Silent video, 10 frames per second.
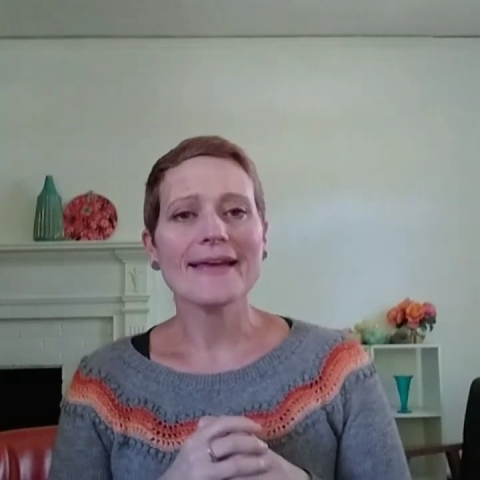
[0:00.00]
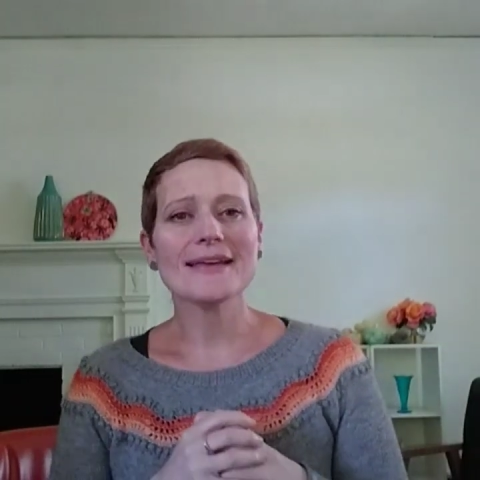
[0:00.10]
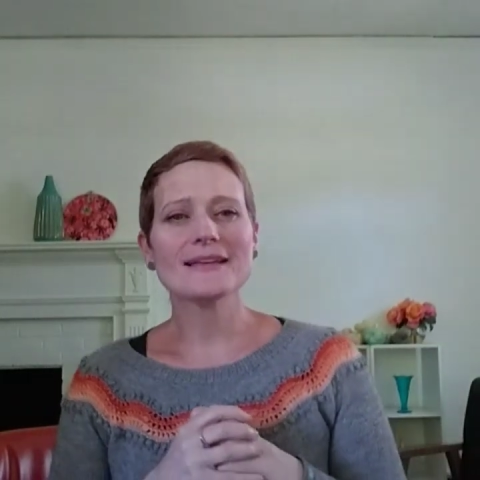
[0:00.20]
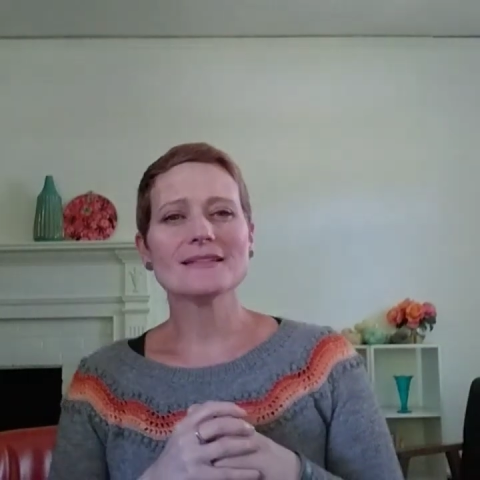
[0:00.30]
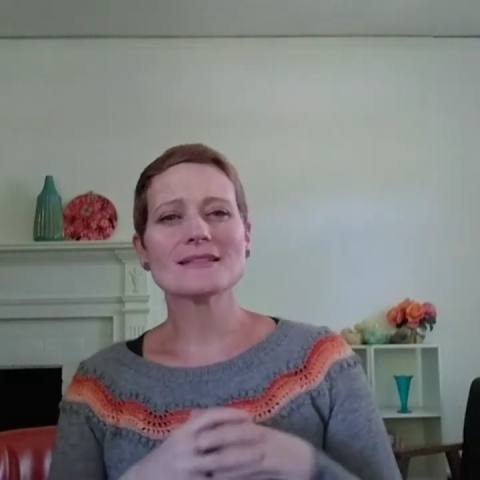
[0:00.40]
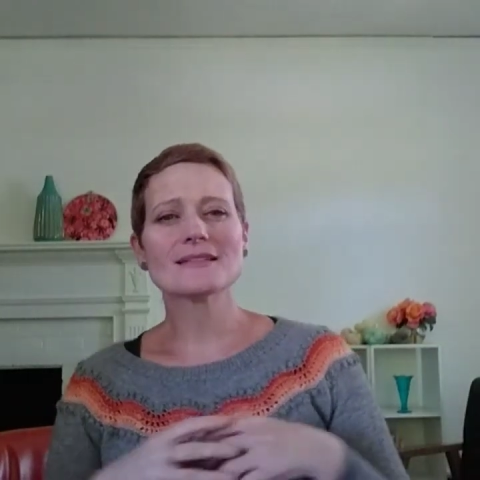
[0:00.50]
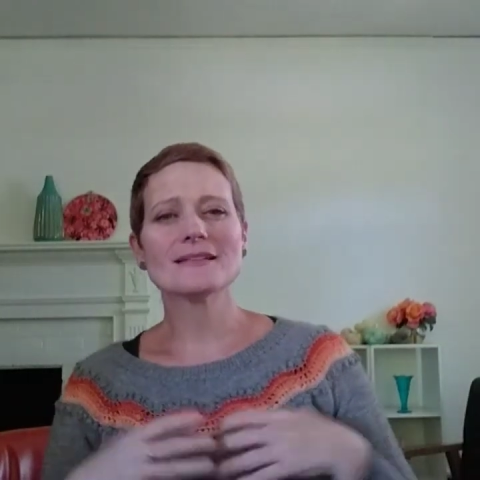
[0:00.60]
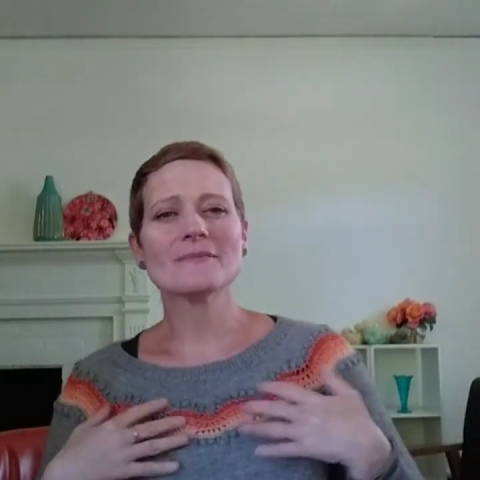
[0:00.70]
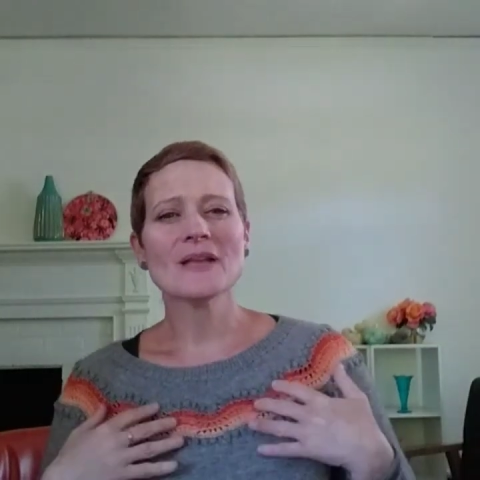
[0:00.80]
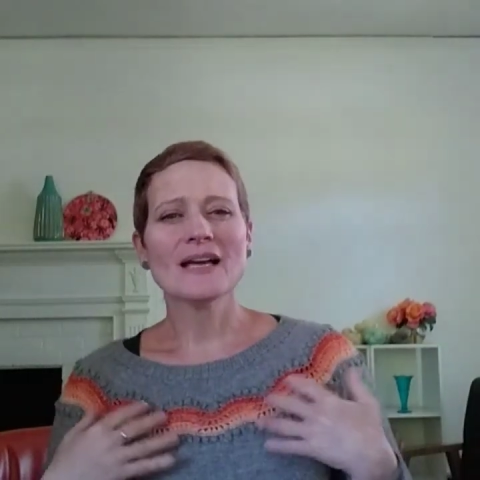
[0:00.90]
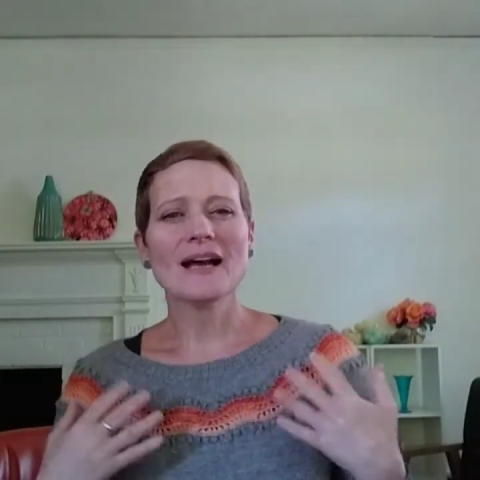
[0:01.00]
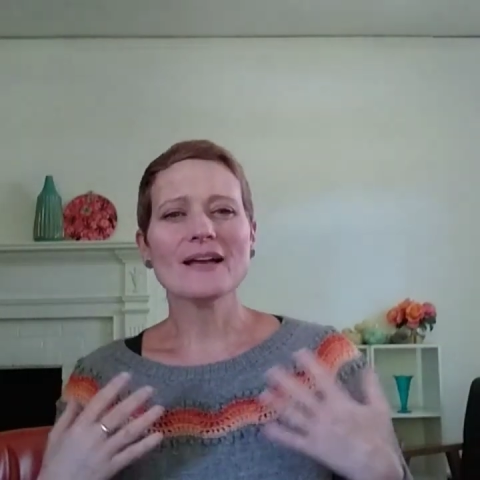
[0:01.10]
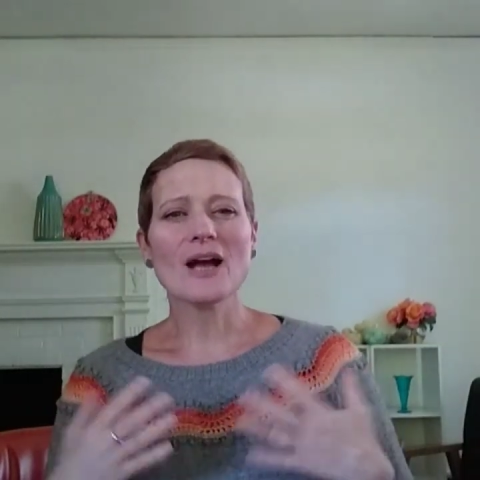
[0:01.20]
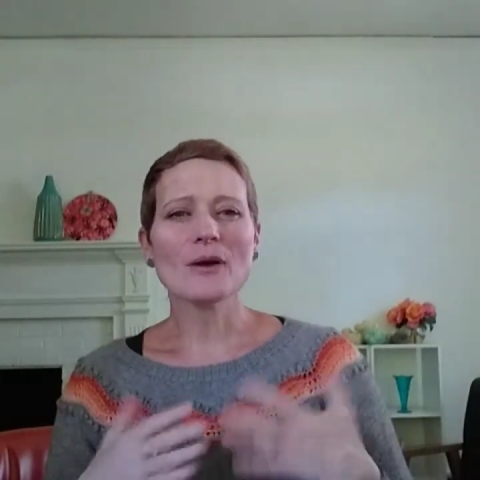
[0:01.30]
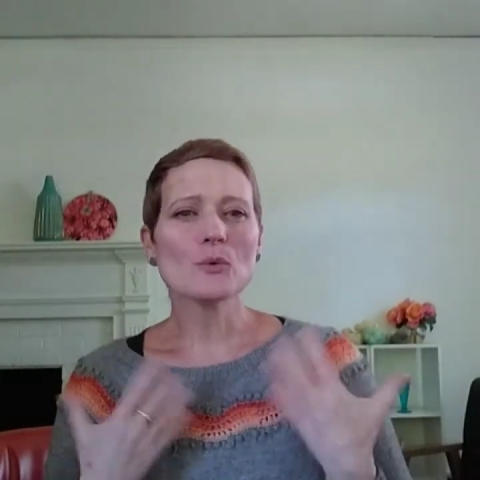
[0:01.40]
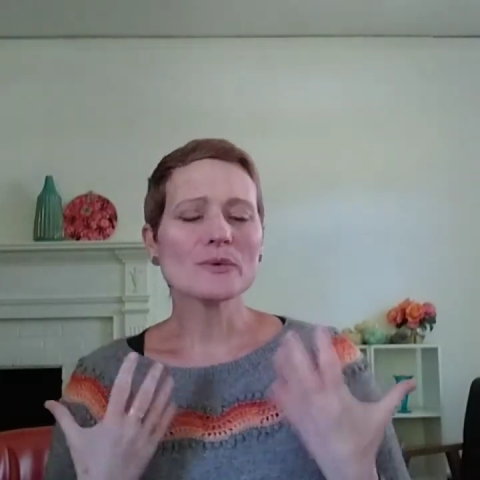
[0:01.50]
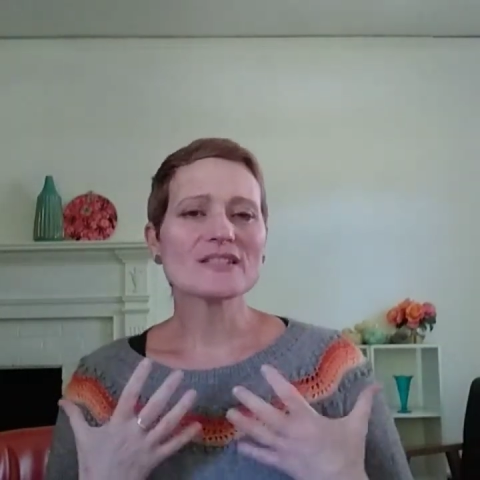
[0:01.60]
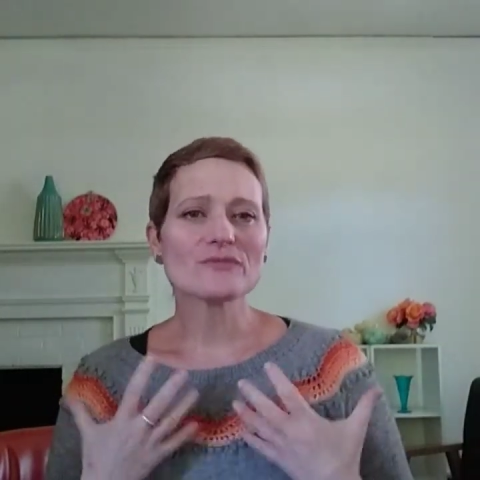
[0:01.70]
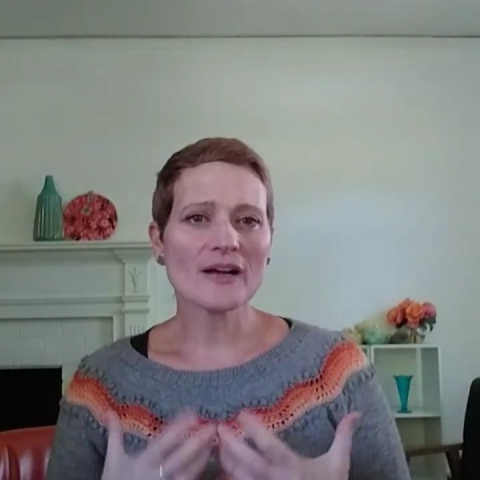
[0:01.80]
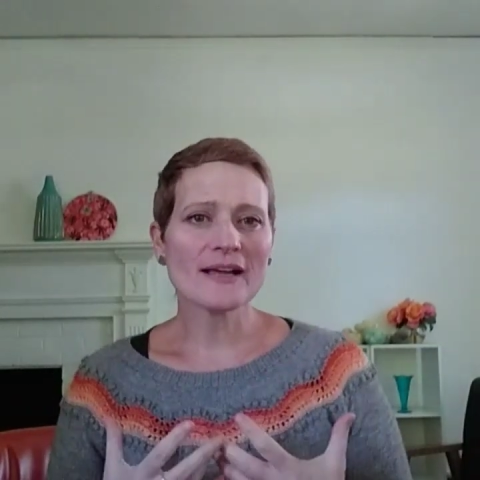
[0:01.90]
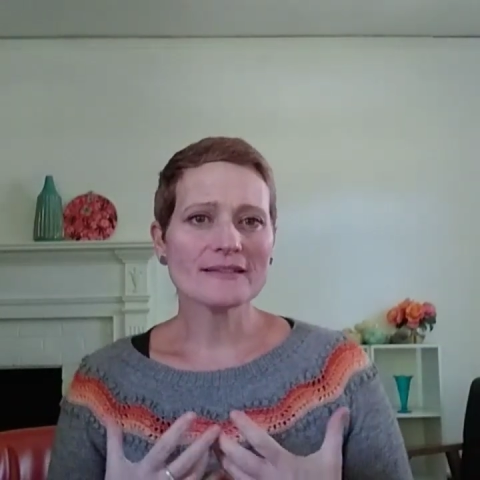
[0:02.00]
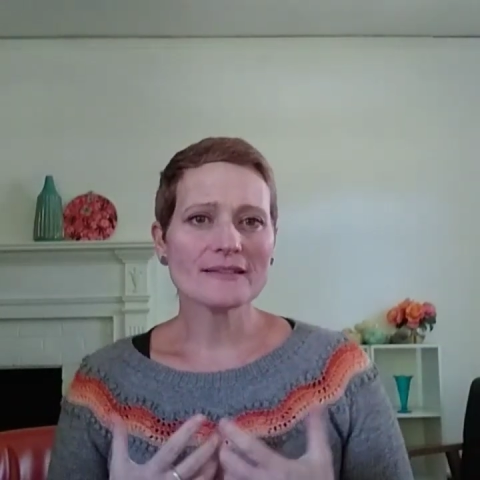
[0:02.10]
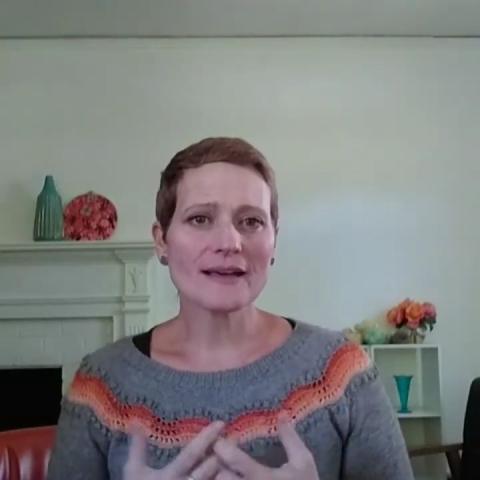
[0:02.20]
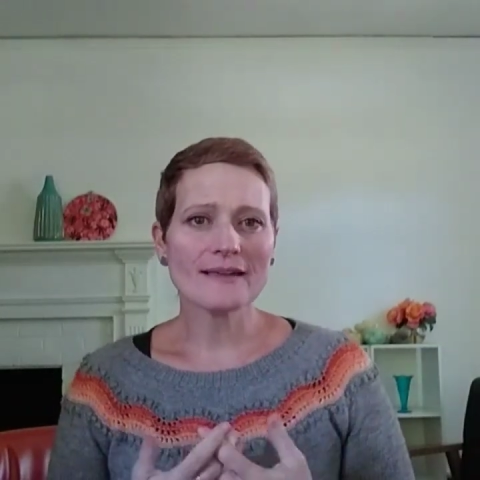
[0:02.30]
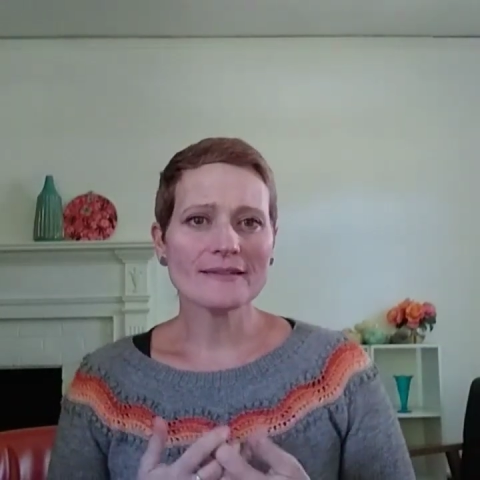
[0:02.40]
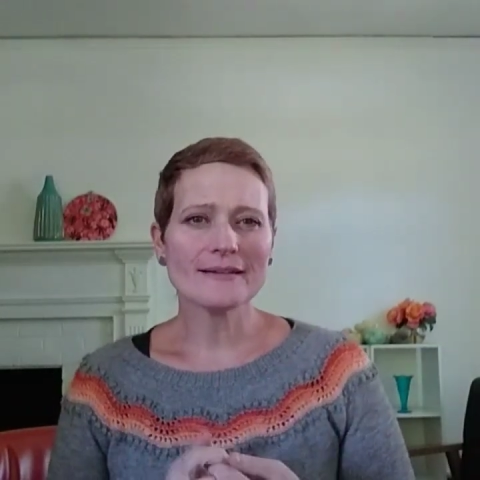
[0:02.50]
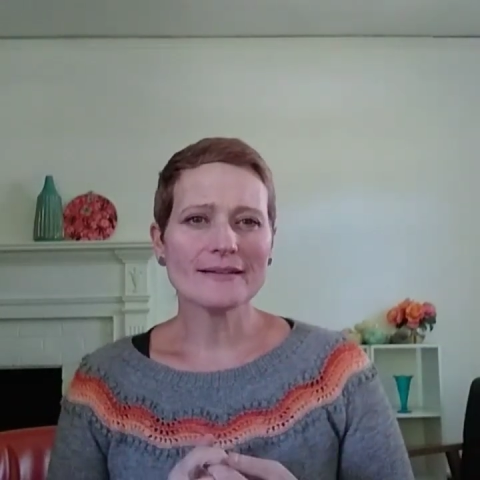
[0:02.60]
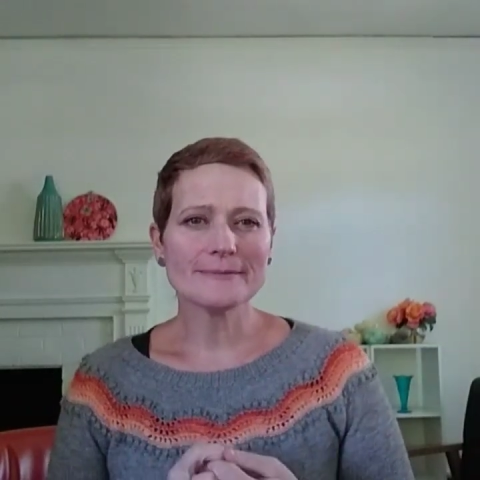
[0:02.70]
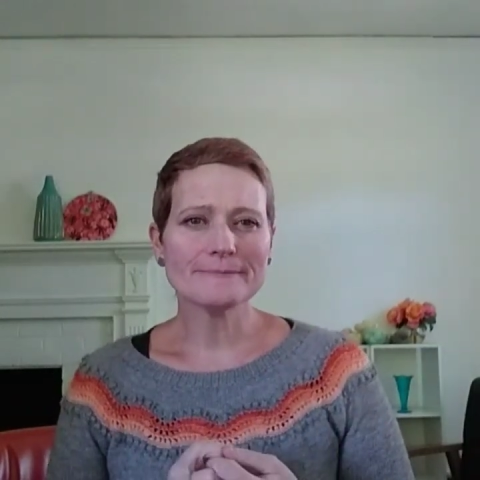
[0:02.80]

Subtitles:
And I always find that